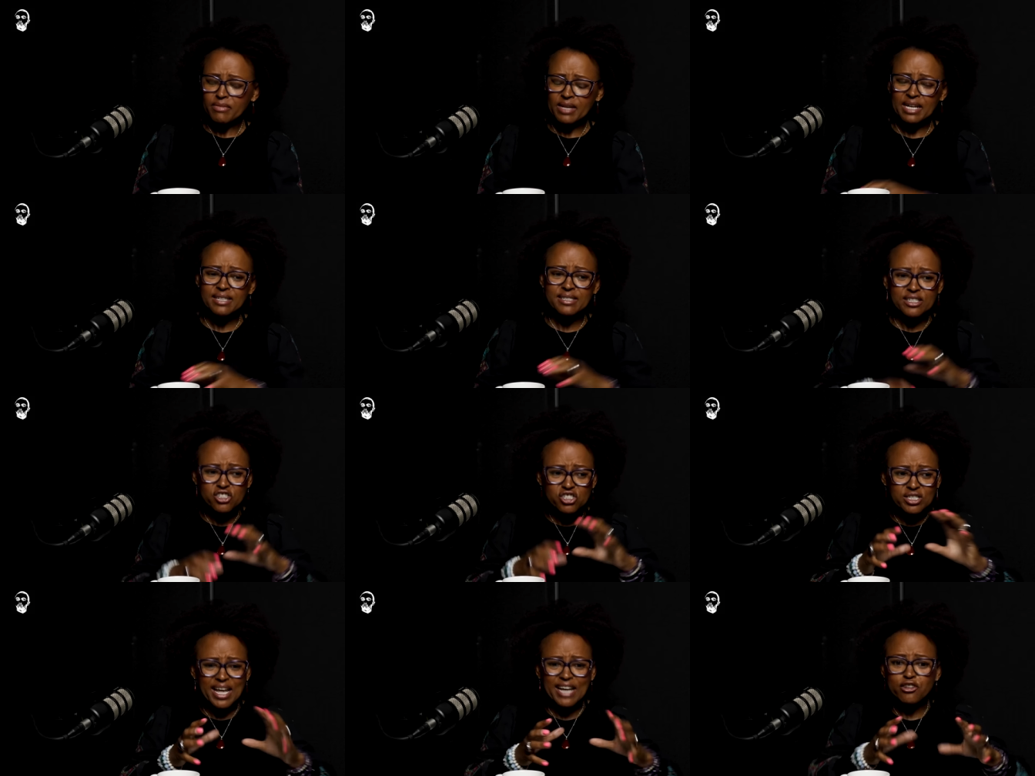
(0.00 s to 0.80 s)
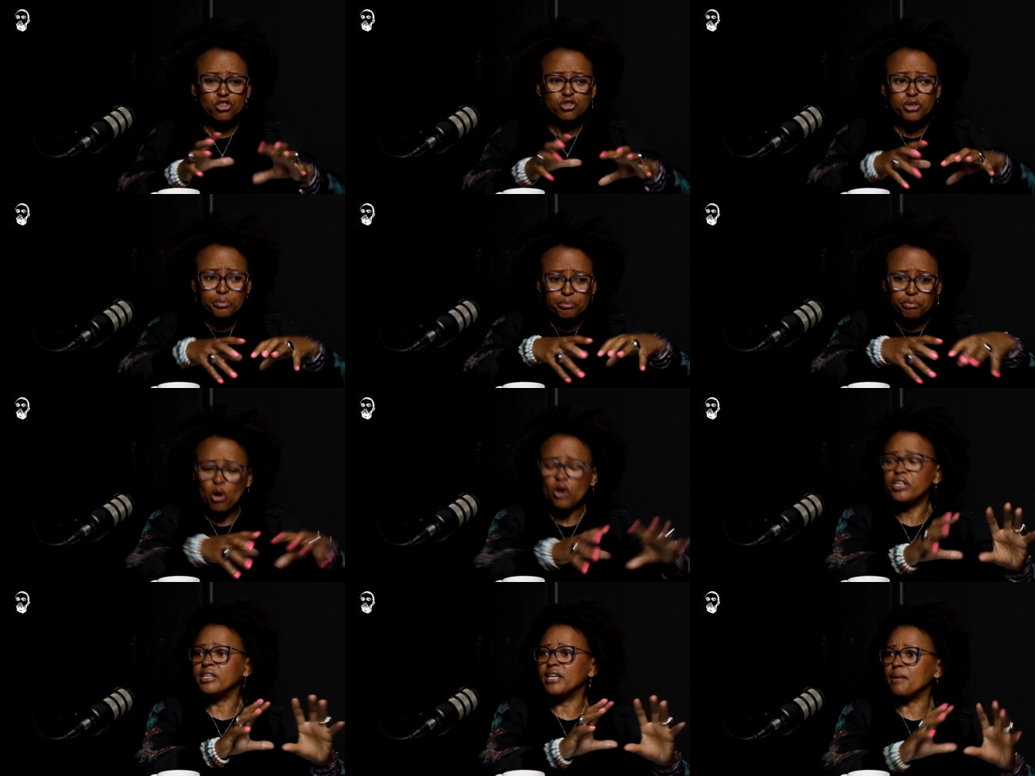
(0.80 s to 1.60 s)
It's a statutory
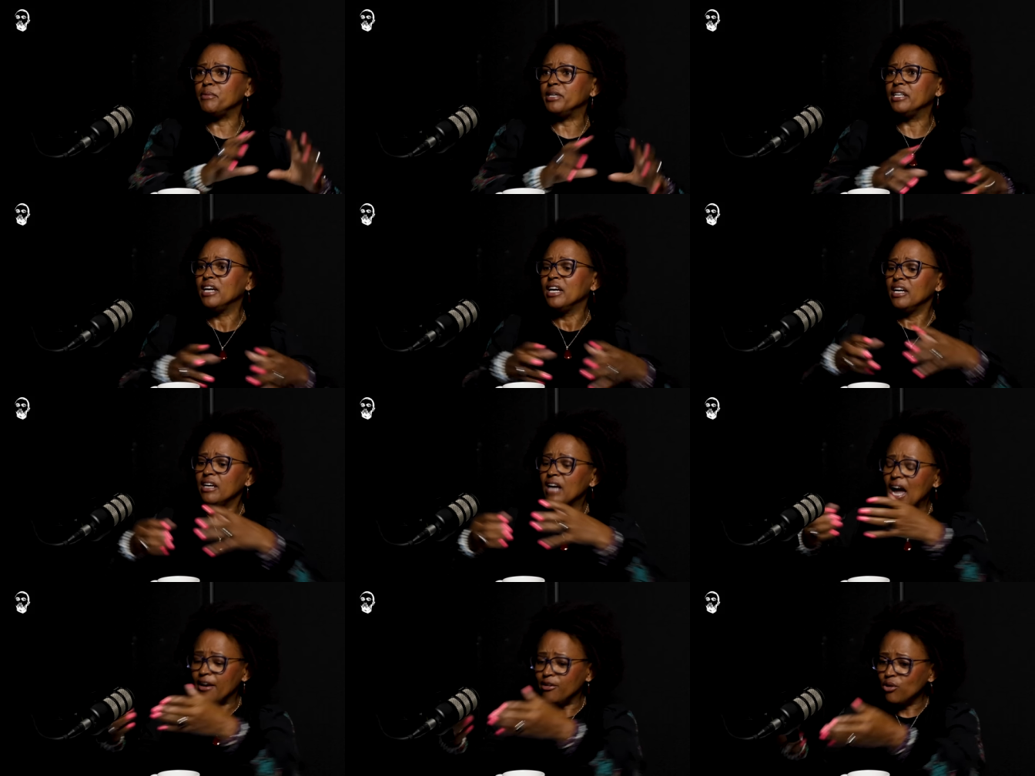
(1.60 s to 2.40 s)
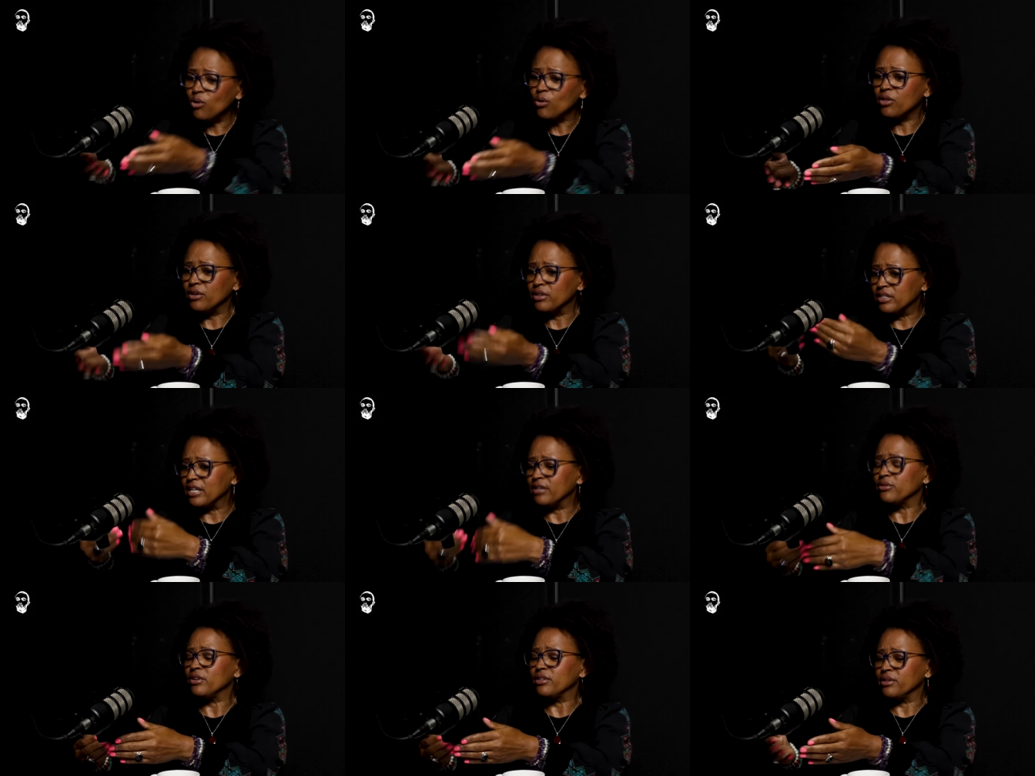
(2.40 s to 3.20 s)
body. I mean, I know the
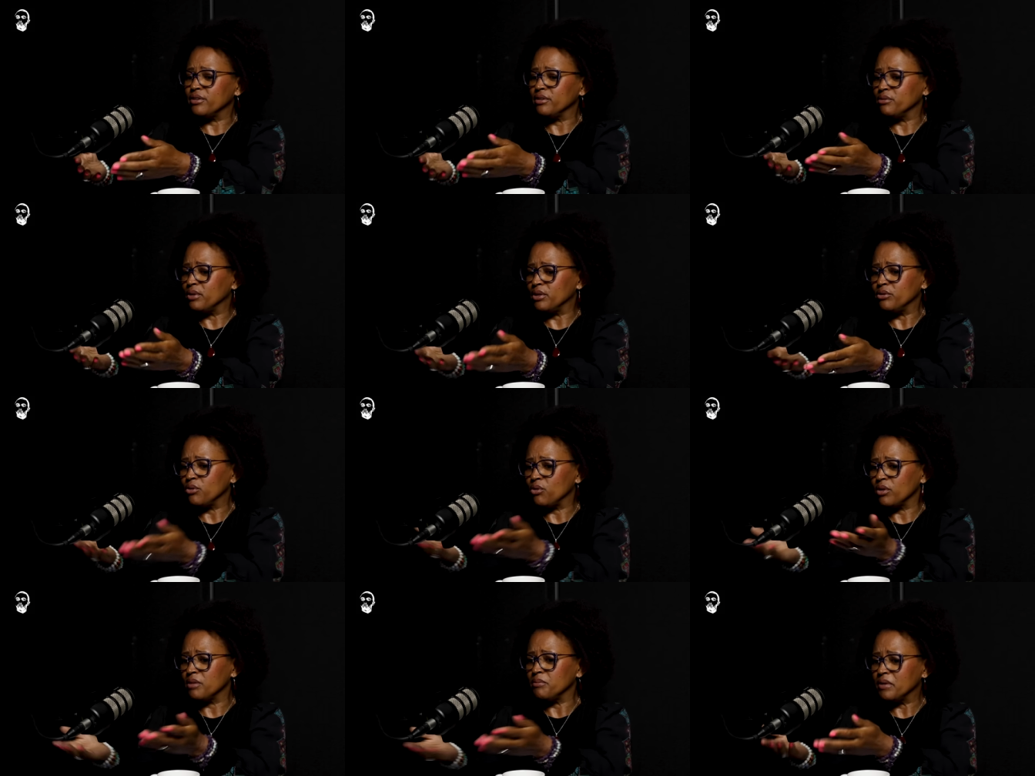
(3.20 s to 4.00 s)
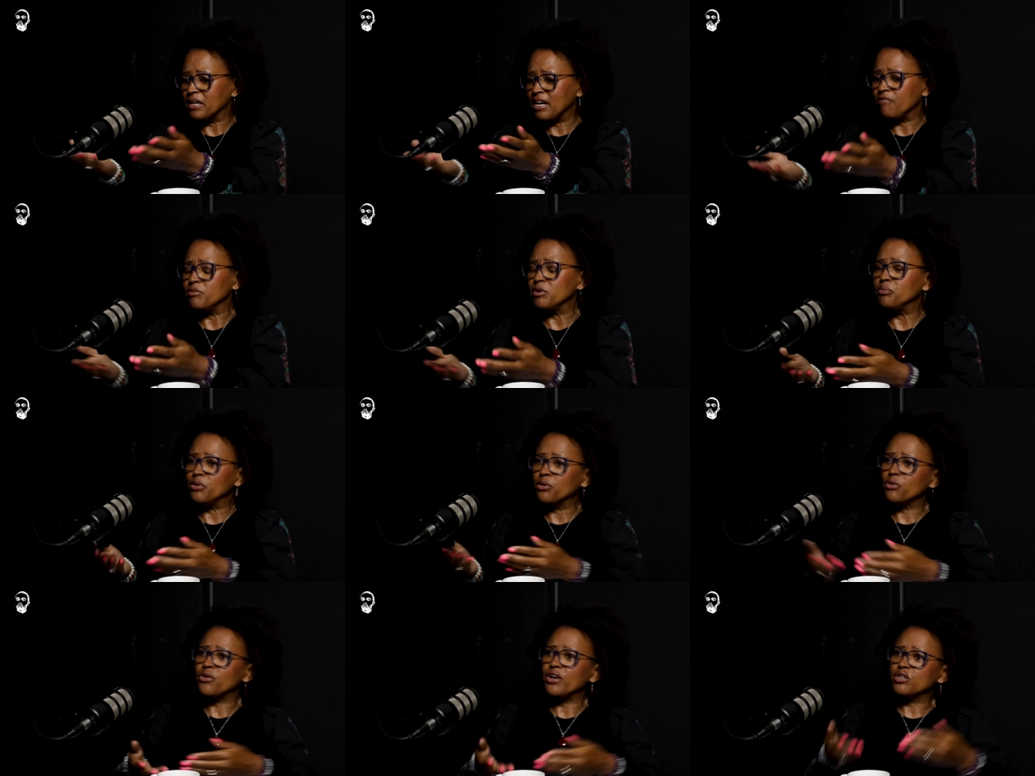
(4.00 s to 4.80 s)
techno, the what do you call them, the government
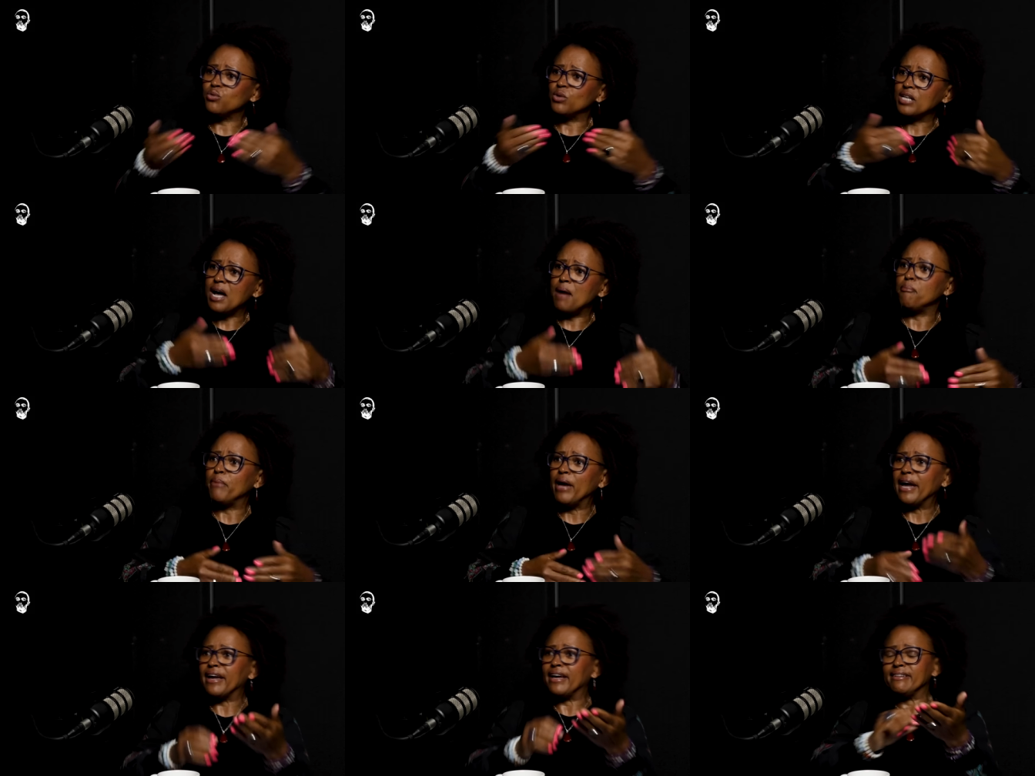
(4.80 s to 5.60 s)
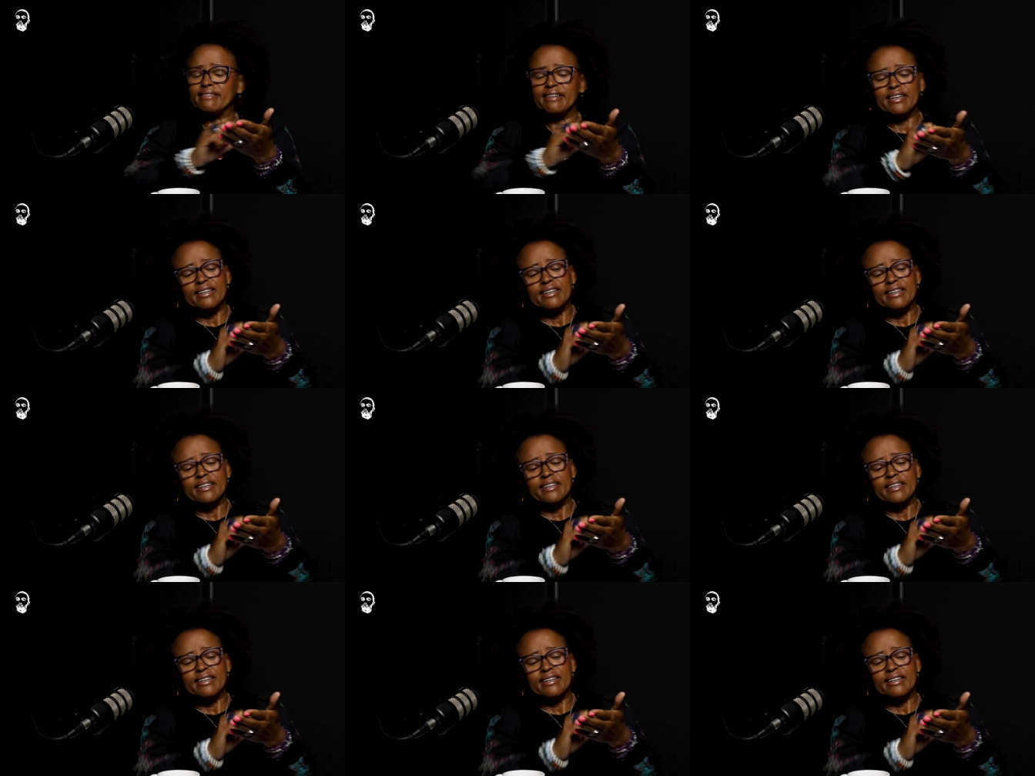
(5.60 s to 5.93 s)
bureaucrats will come back and